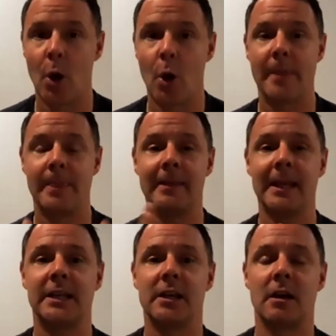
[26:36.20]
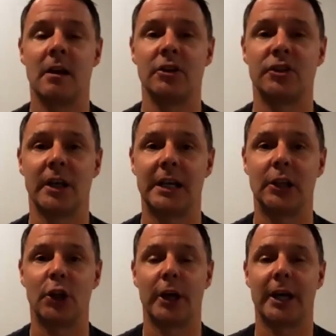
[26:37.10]
And then they did another study
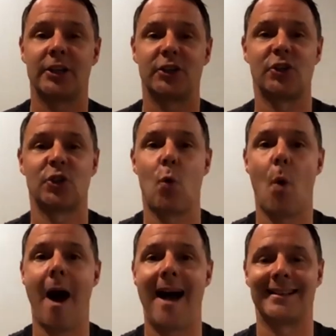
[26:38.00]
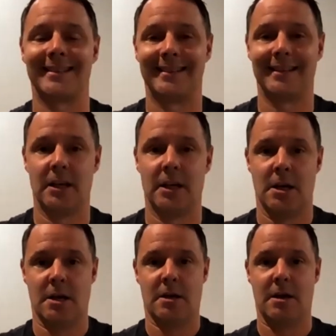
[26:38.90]
looking at squats.
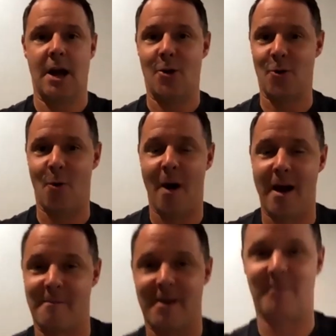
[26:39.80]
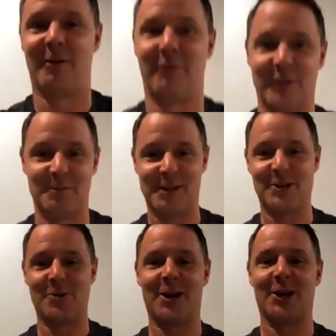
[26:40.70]
I don't know why I'm, I'm invisibly
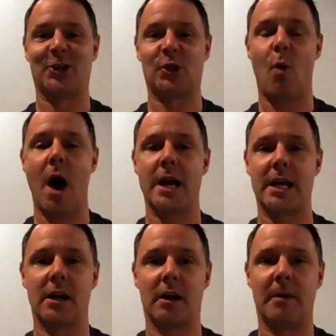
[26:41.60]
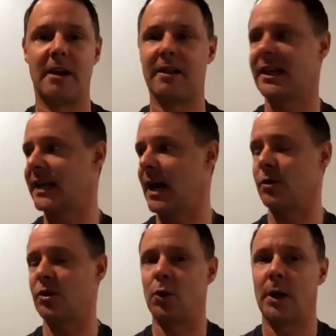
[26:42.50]
doing a squat here, but it, let's say I
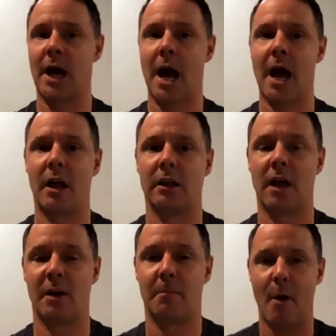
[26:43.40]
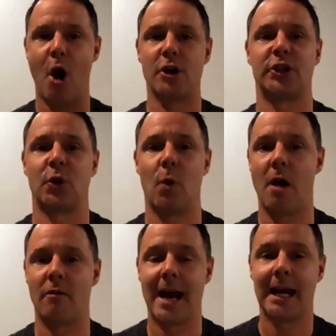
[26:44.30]
was doing a, a, a bar
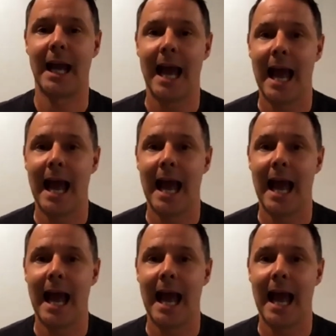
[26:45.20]
squat, right?